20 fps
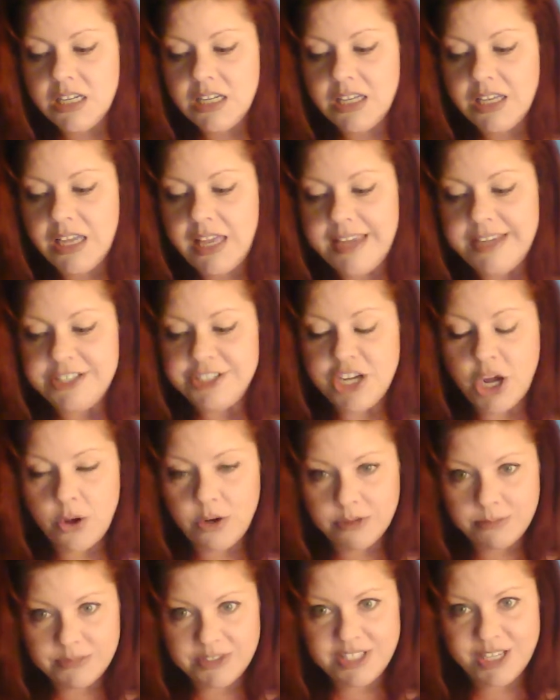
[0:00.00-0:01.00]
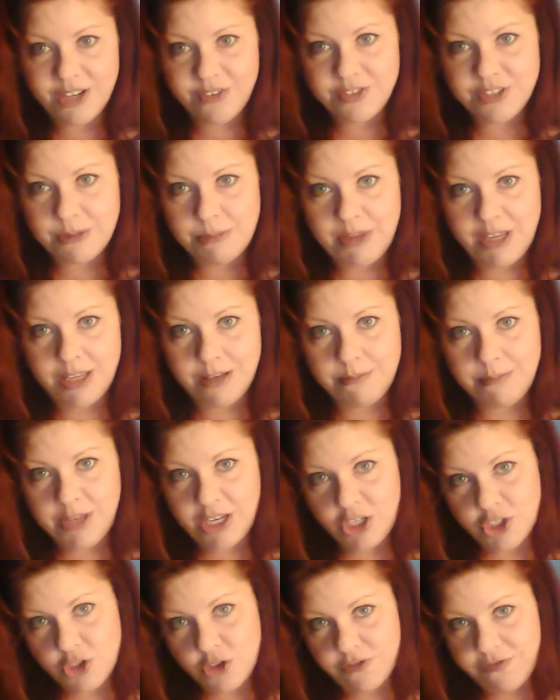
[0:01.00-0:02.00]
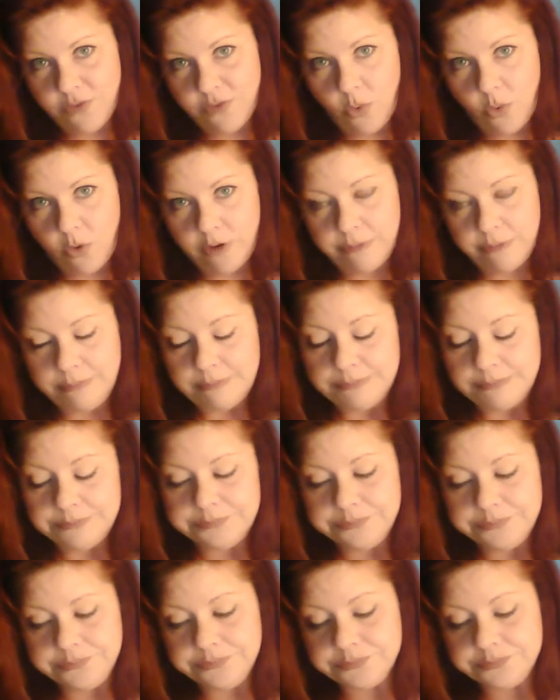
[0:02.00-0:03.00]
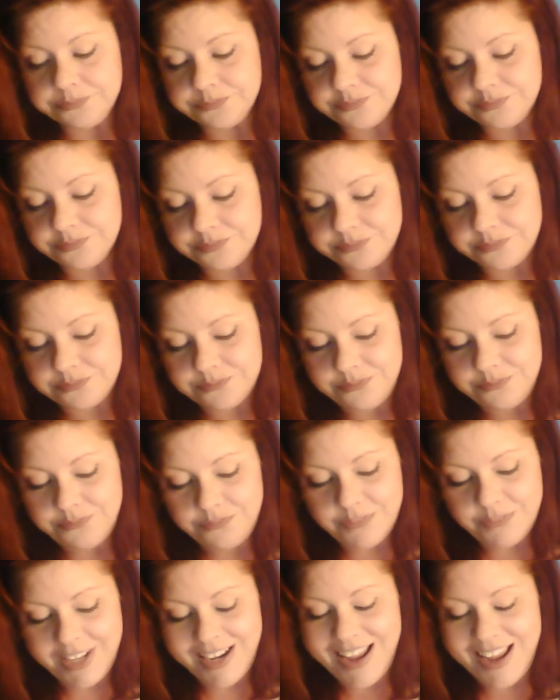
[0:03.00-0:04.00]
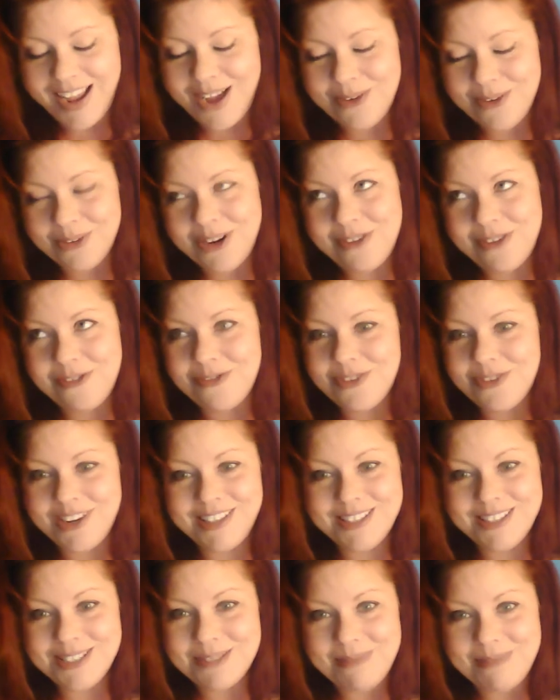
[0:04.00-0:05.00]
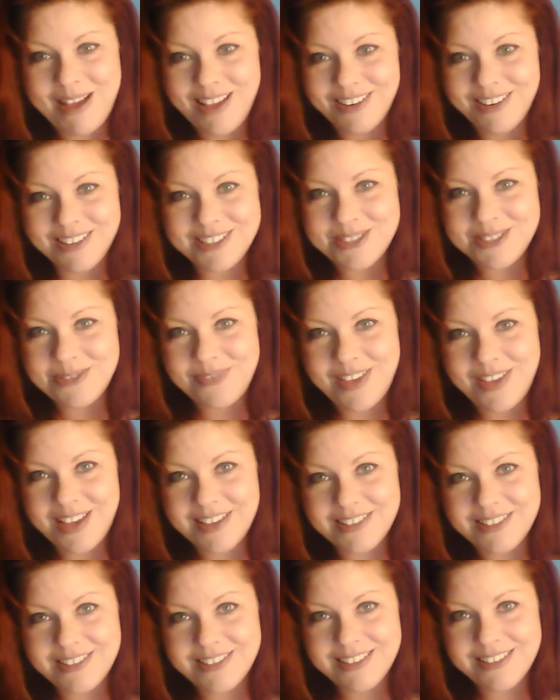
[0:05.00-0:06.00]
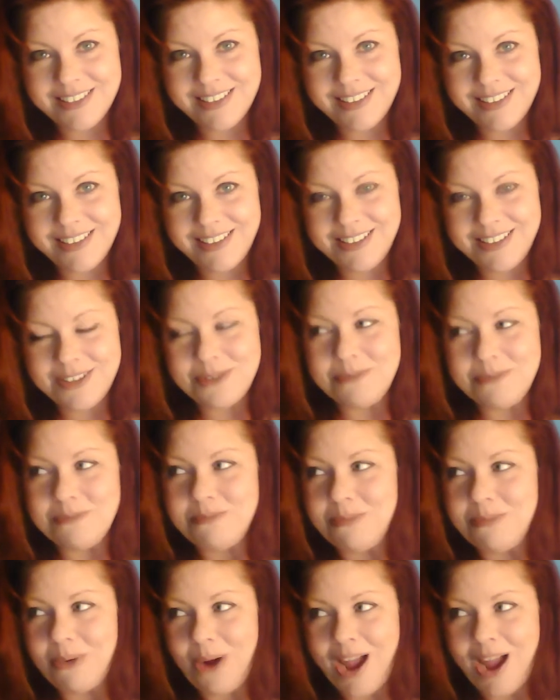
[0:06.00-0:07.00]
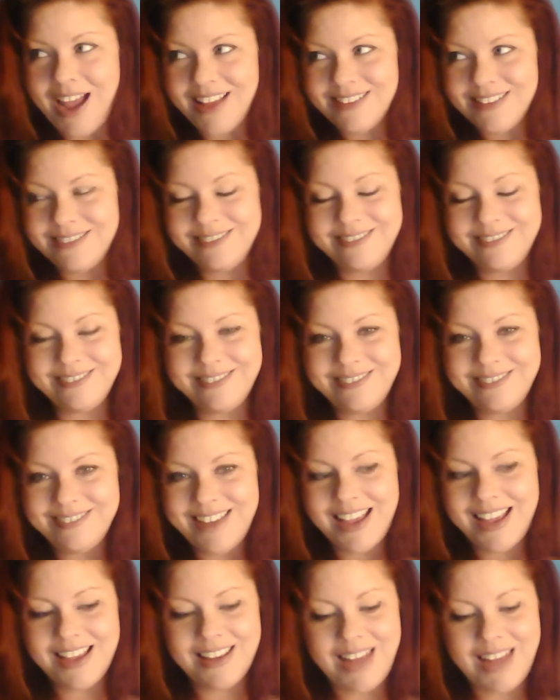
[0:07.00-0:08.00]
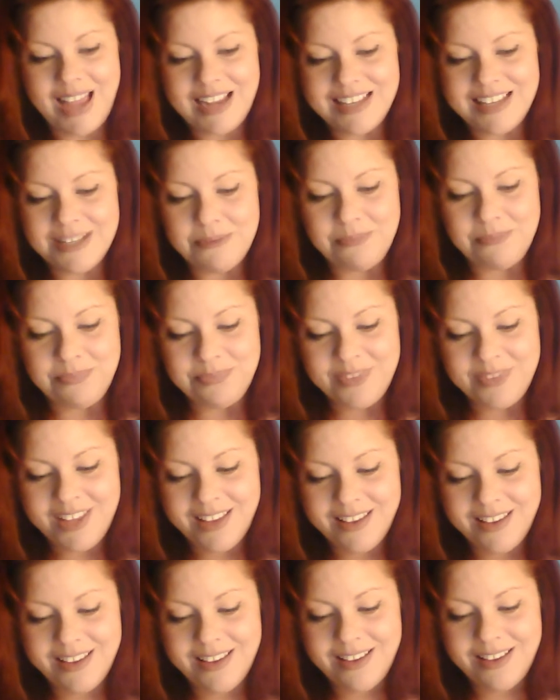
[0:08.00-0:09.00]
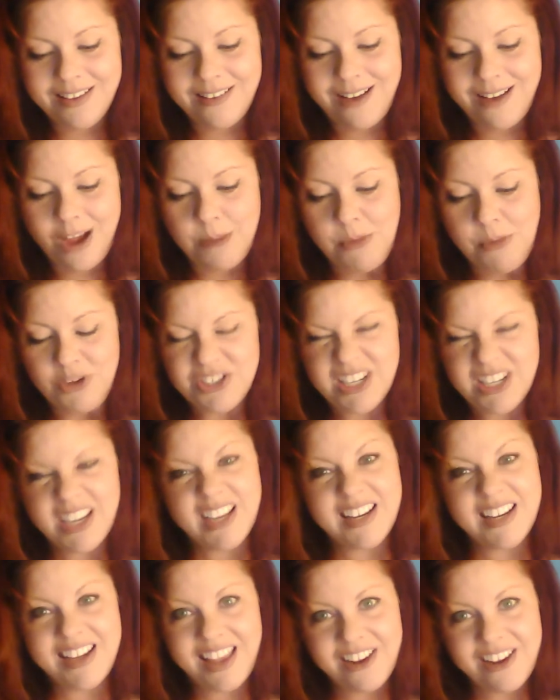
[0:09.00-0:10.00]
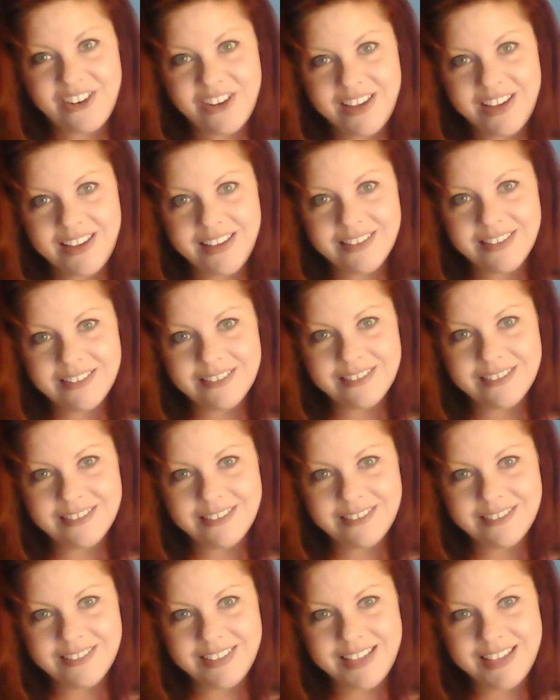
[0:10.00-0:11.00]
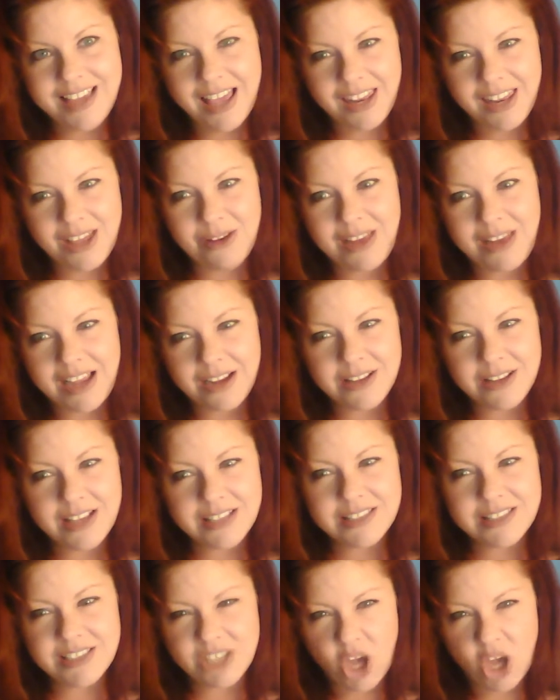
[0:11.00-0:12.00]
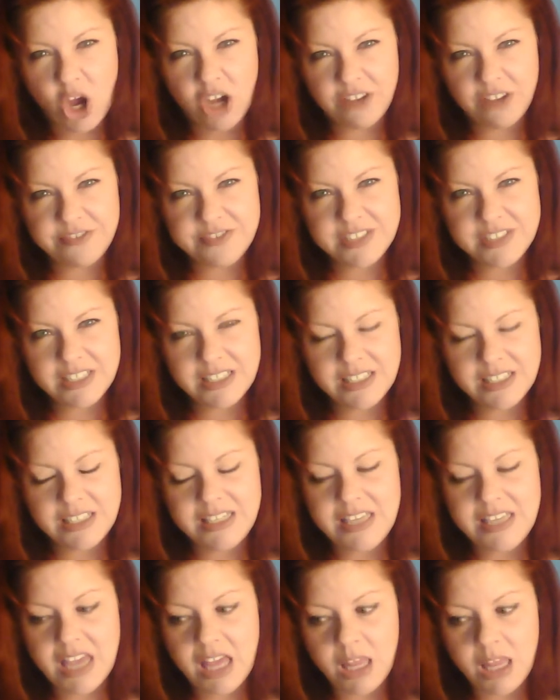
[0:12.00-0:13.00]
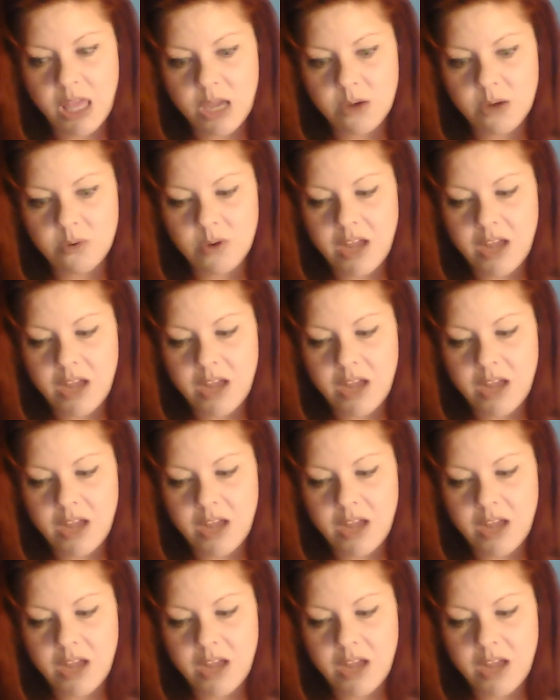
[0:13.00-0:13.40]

he showed himself to me in picture form. And I will never forget the smile on his face. And bright, like almost a canary yellow, like a soft yellow,